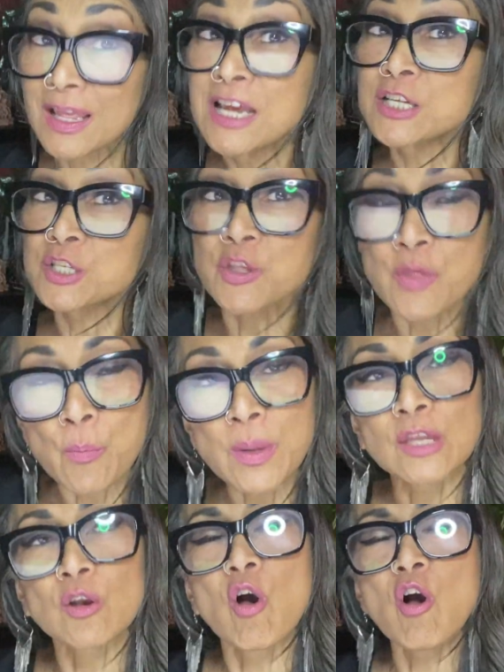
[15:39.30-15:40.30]
so that we
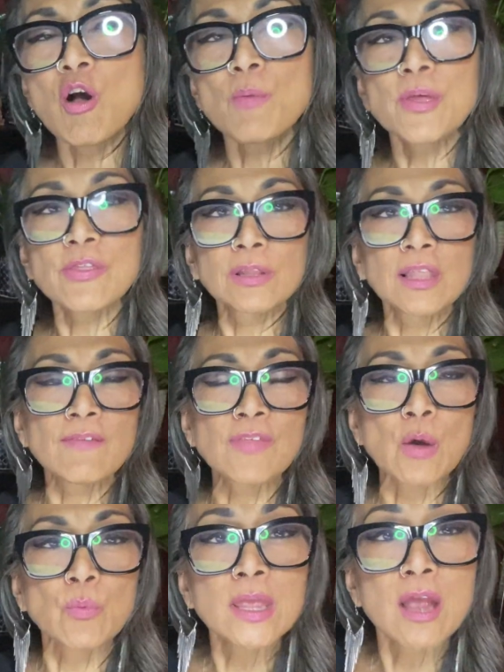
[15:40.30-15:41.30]
can all be the love
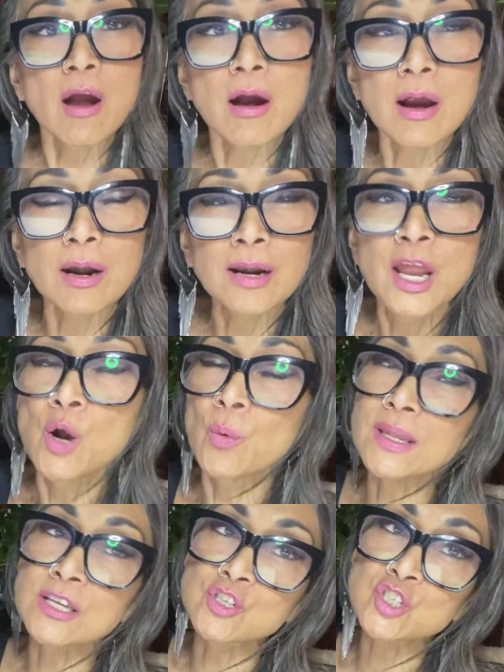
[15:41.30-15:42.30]
that we are. We
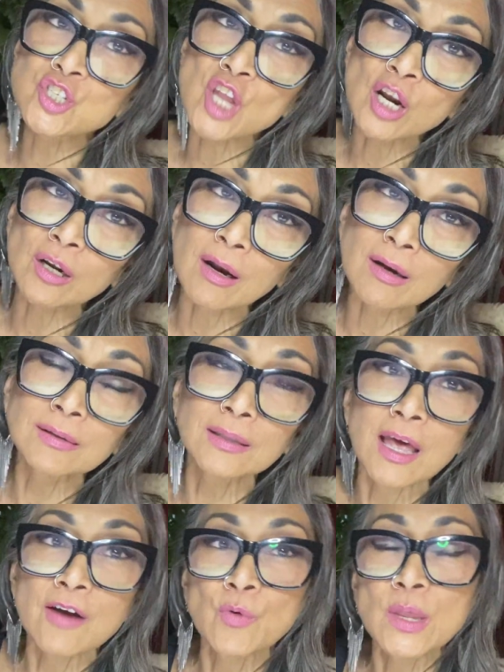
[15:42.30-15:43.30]
can share our
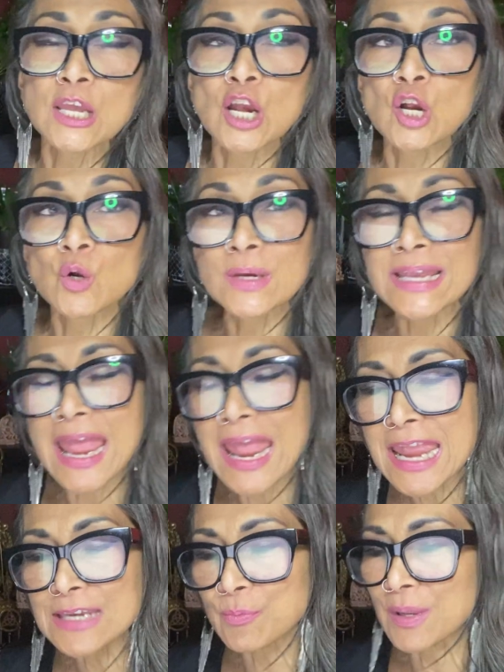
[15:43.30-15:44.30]
love. We can
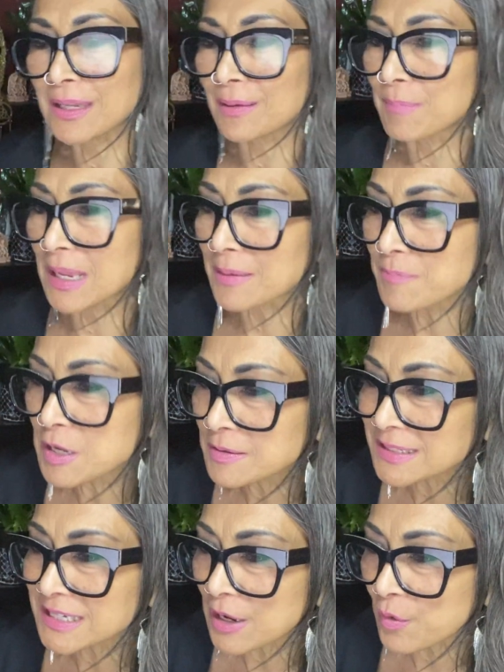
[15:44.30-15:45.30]
create. We can make
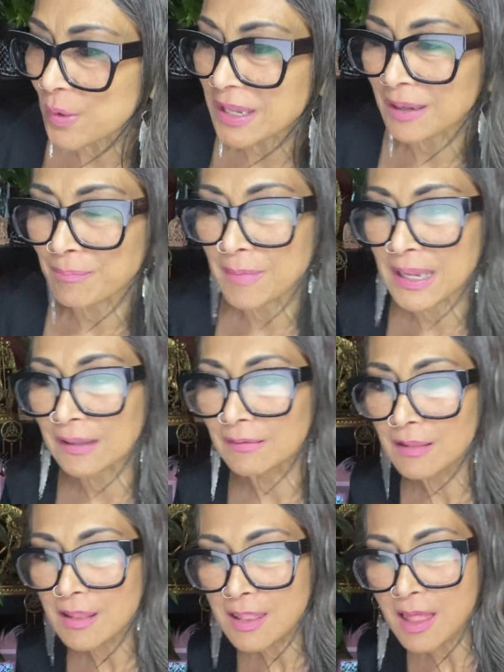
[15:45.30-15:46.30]
music. We can make
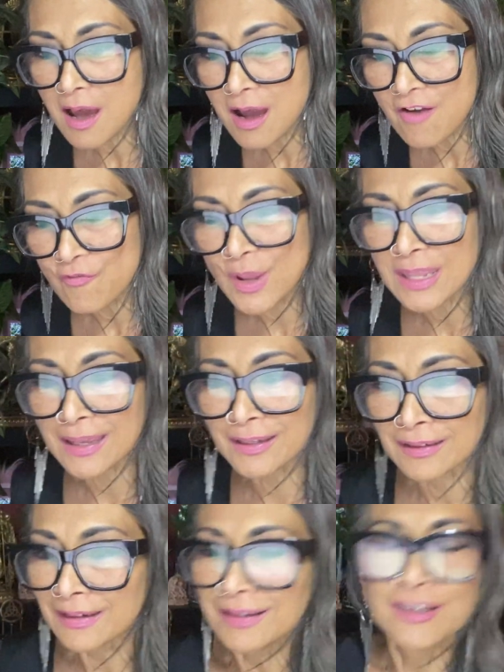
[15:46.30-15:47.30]
love. We
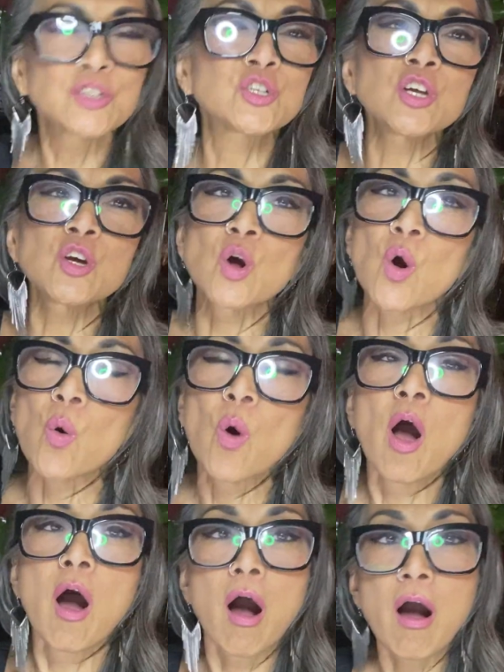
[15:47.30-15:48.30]
can do
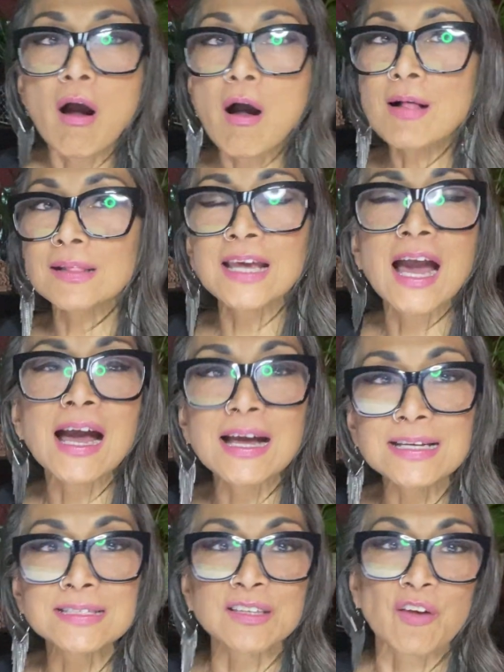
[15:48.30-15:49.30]
all
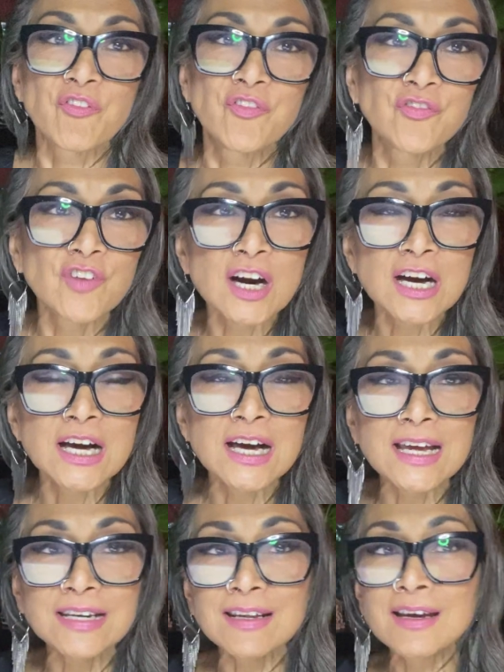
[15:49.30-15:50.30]
kinds of
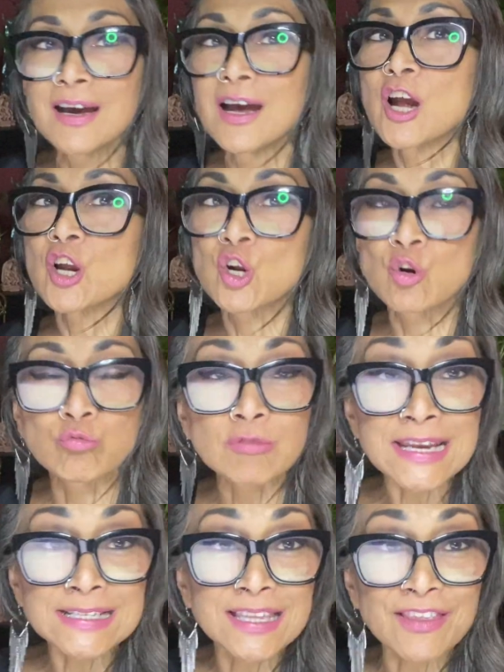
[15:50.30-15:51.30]
fun,
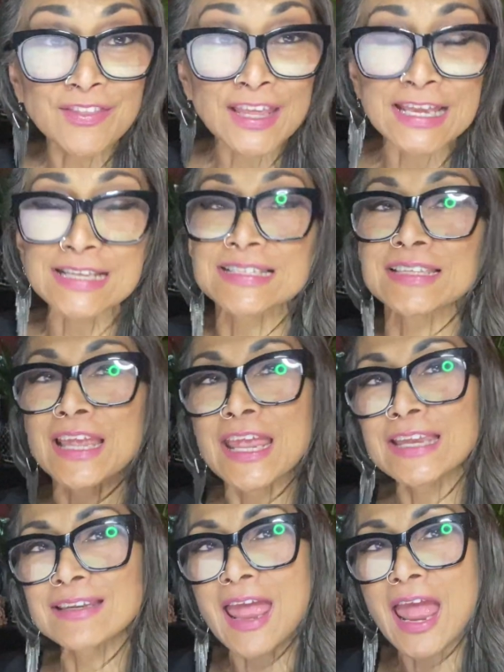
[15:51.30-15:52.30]
crazy things
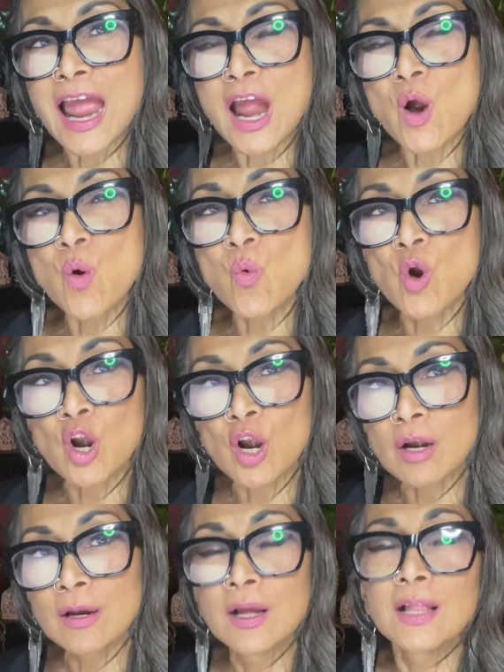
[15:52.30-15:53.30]
in our